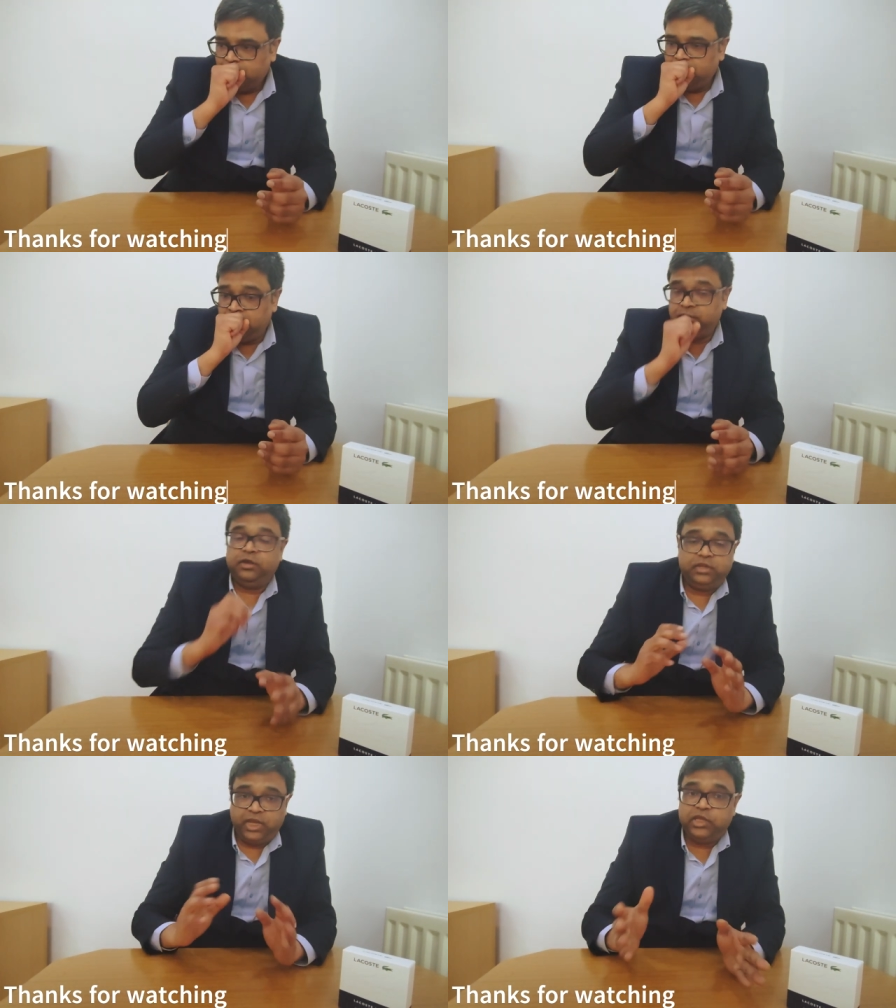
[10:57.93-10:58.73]

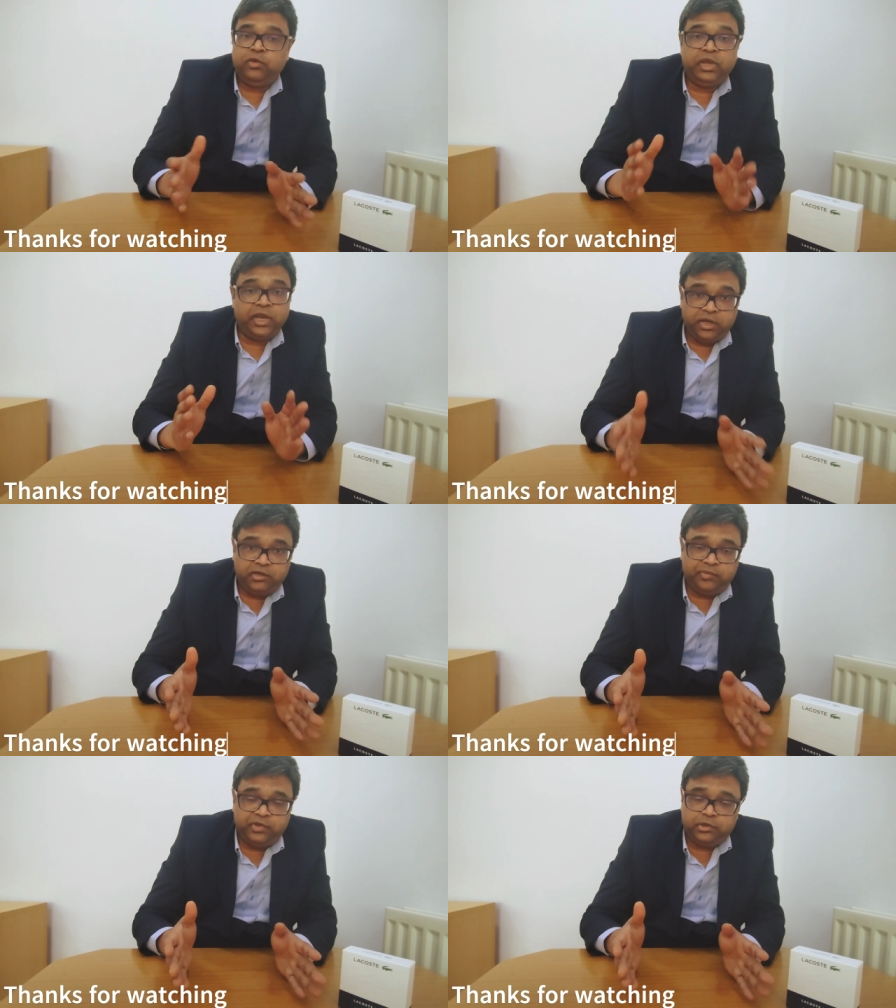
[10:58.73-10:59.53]
Thank you in
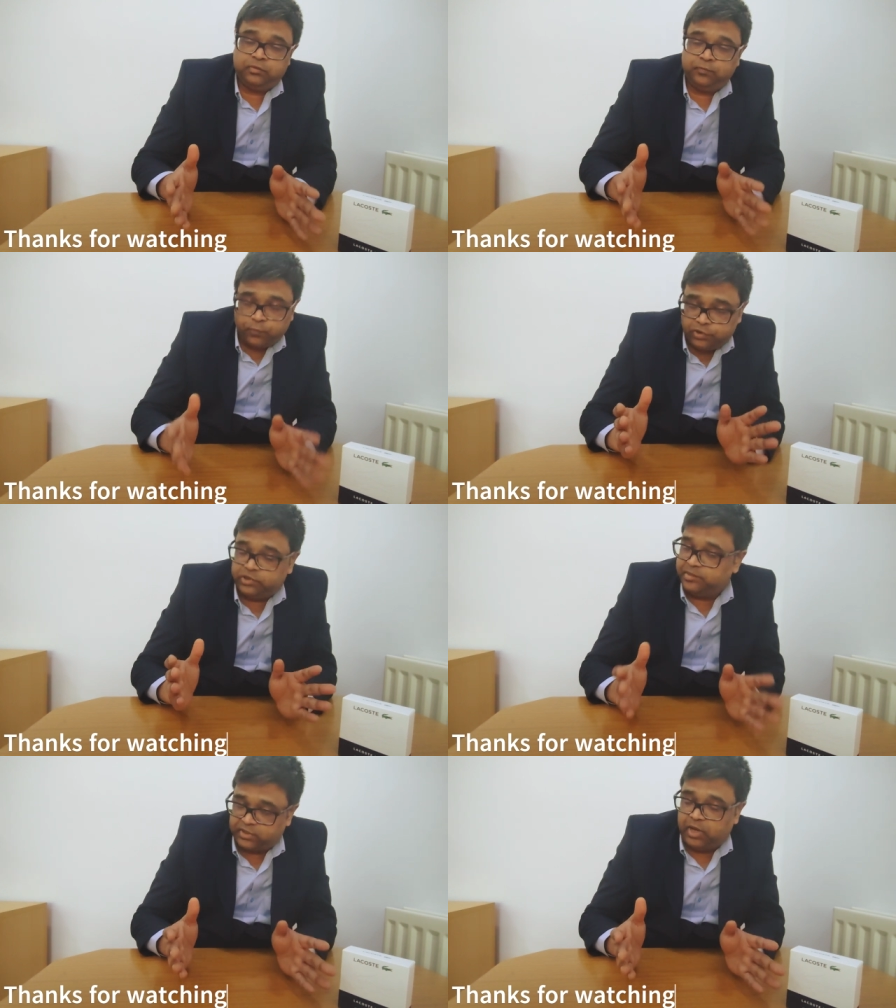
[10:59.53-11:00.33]
anticipation for
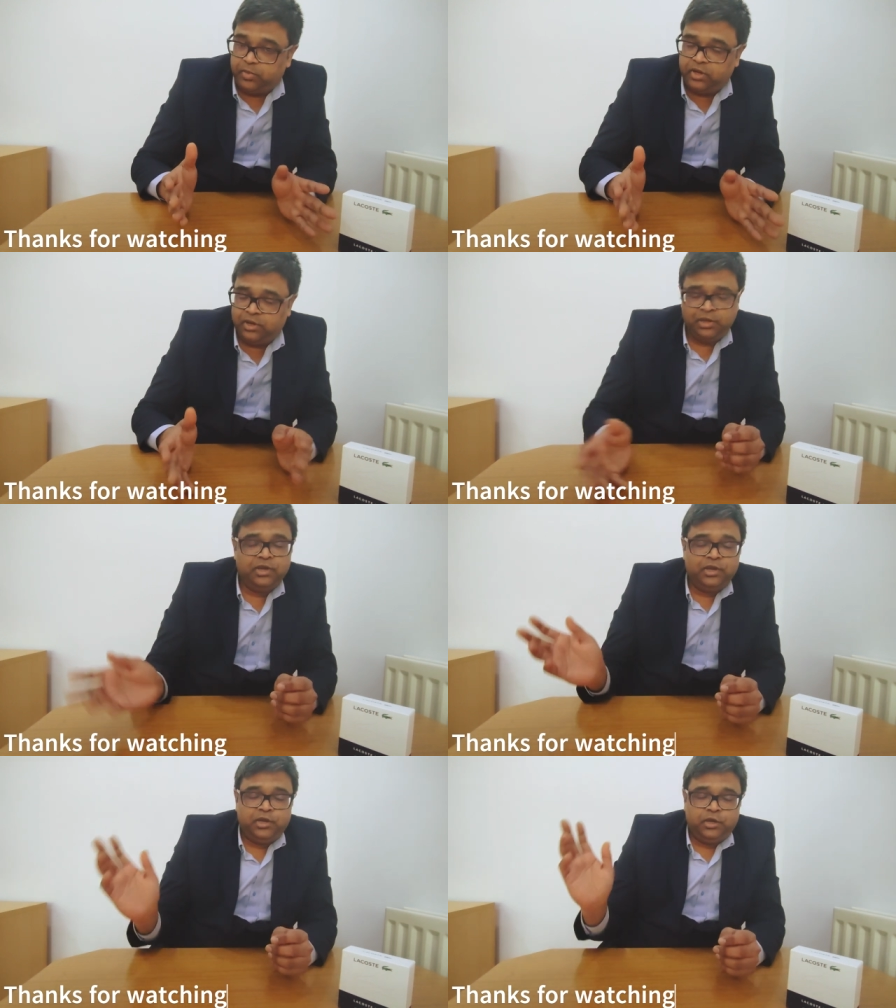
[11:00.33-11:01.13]
subscribing.
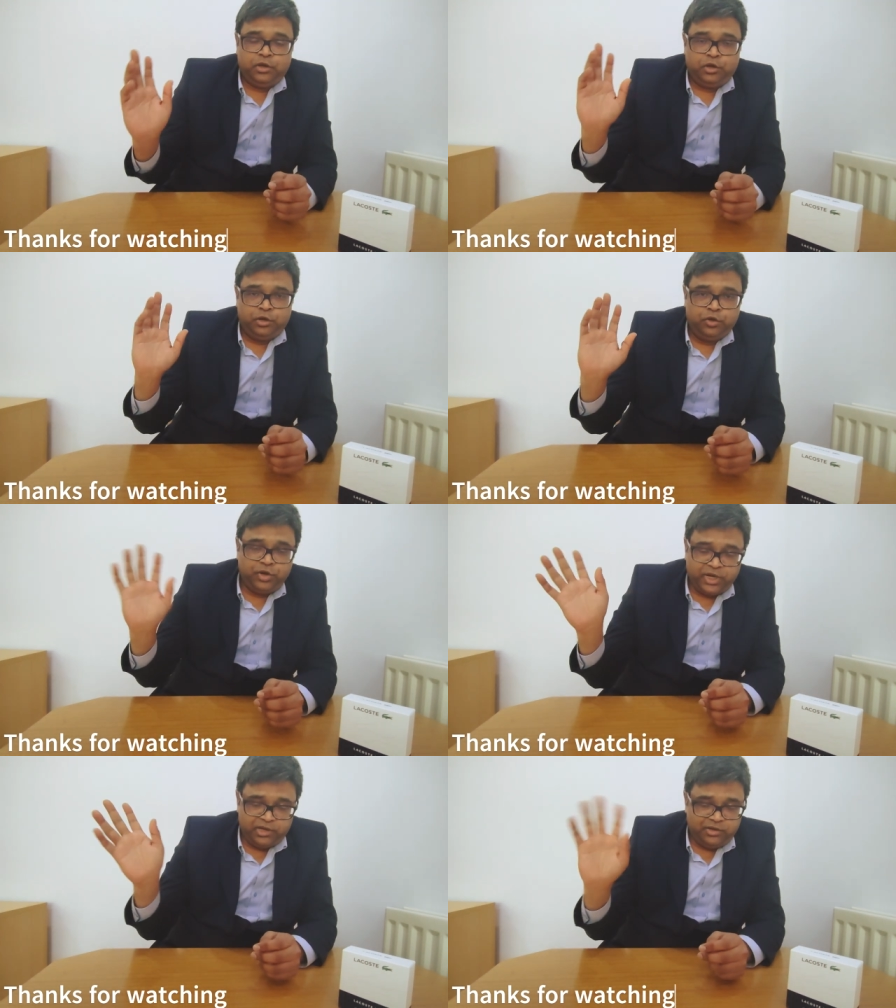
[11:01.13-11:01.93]
Good
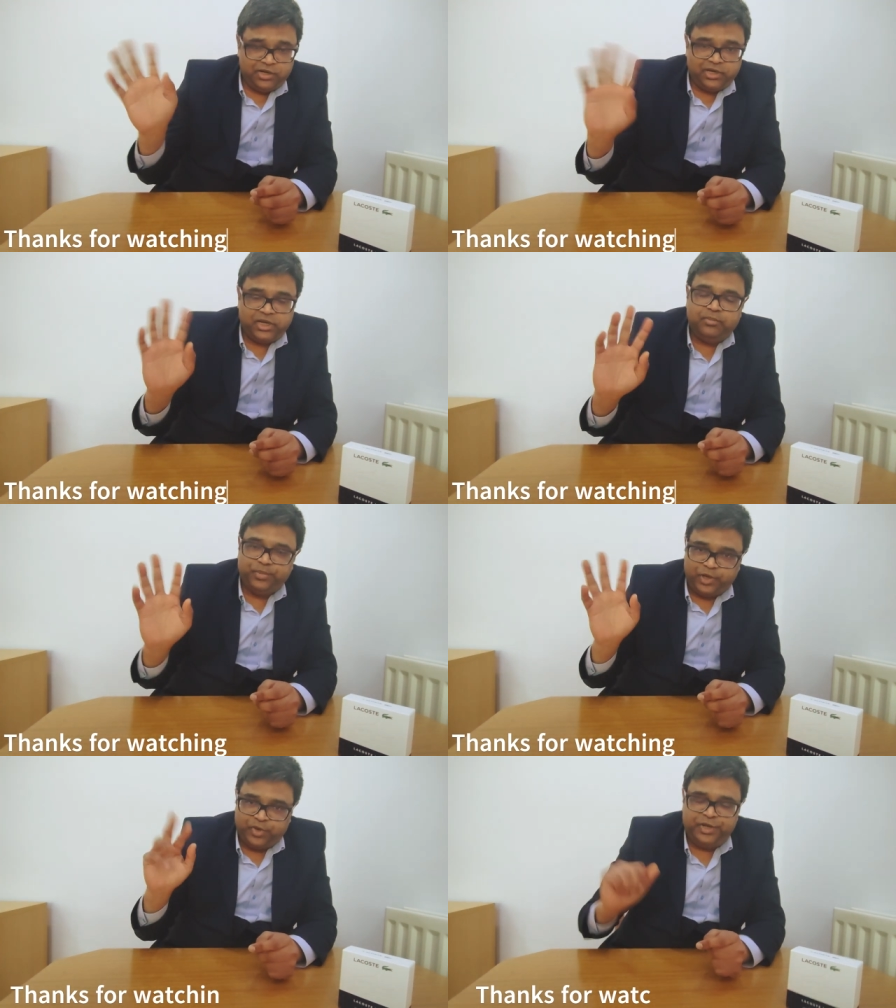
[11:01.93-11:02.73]
night, tata,
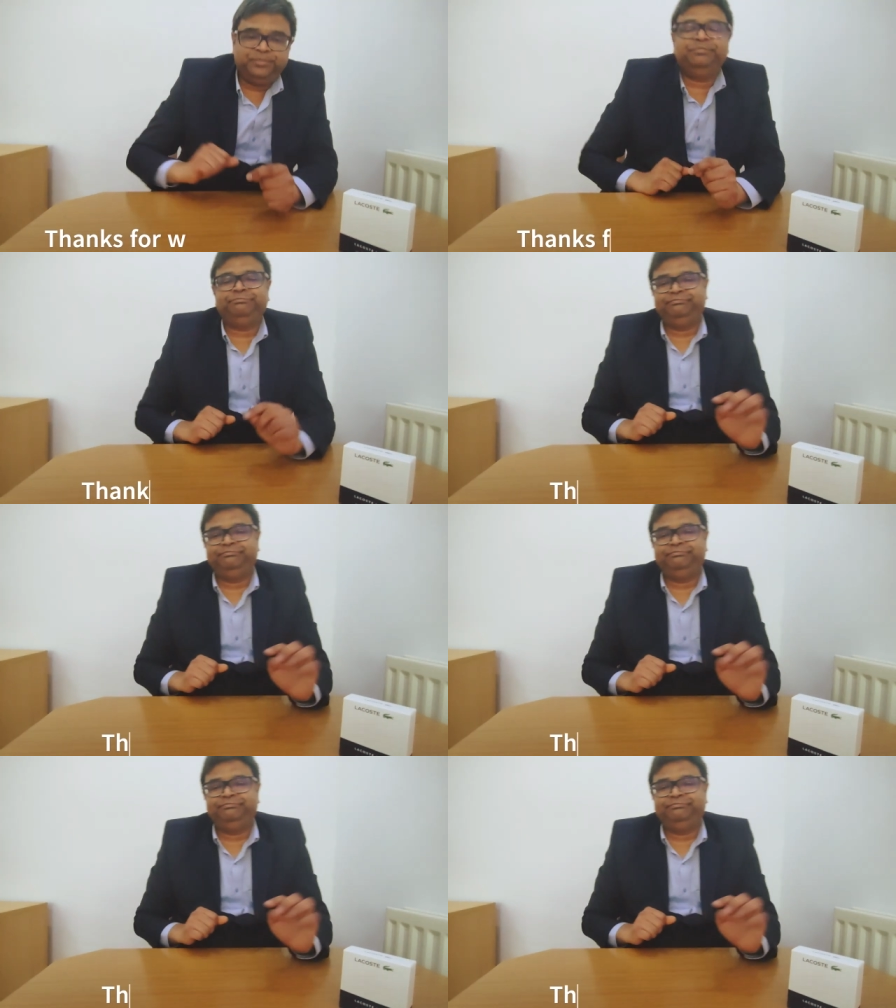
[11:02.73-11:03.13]
bye bye.